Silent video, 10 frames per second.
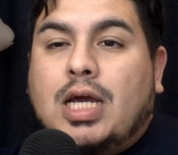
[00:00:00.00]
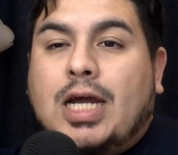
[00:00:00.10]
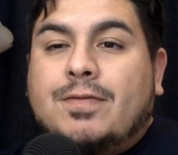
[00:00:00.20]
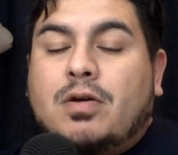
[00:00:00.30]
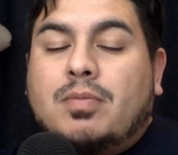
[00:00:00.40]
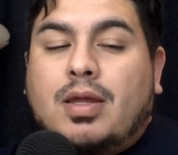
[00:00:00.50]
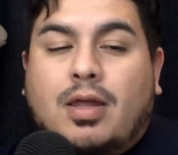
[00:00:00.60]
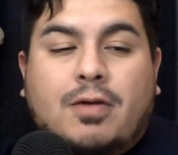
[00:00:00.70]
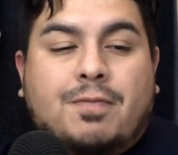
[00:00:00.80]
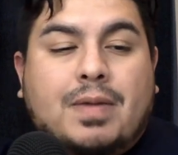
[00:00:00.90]
ever in my
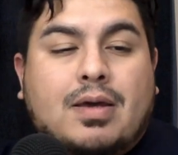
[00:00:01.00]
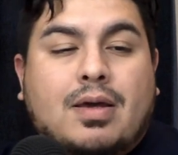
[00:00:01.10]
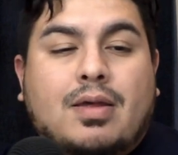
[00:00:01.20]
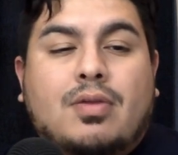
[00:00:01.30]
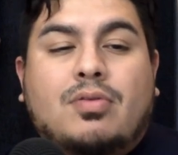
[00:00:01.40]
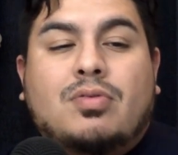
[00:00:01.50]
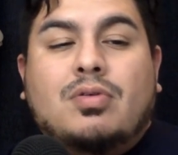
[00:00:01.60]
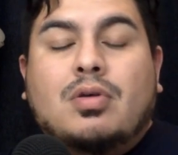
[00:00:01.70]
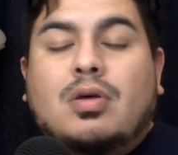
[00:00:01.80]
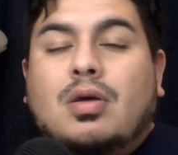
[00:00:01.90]
life, because
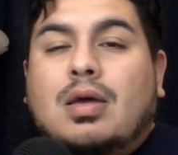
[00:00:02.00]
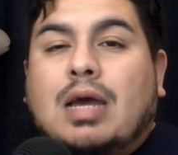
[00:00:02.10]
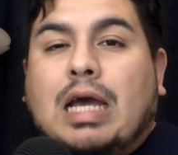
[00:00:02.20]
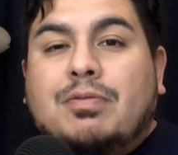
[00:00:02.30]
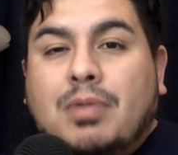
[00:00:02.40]
as